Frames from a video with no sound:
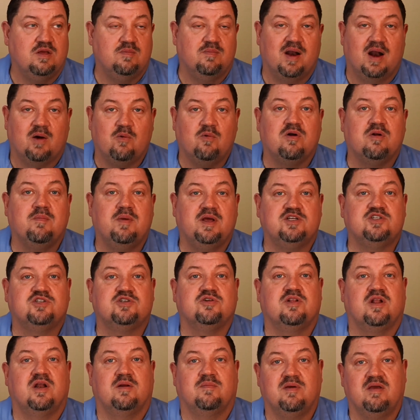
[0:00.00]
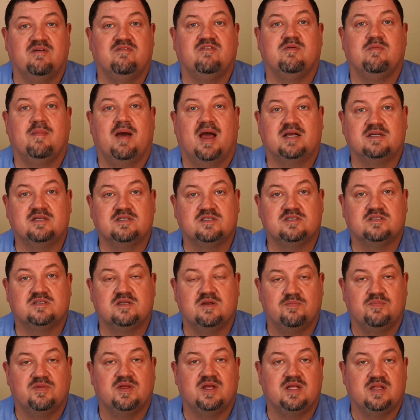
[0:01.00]
but I want to make sure that I'm giving back
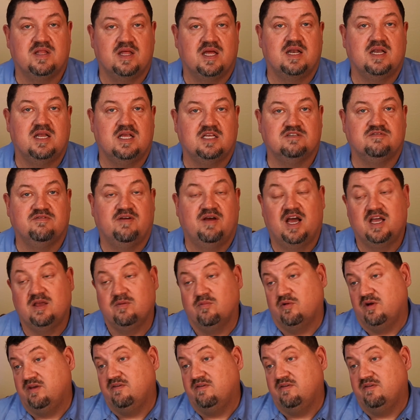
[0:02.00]
something that is valuable.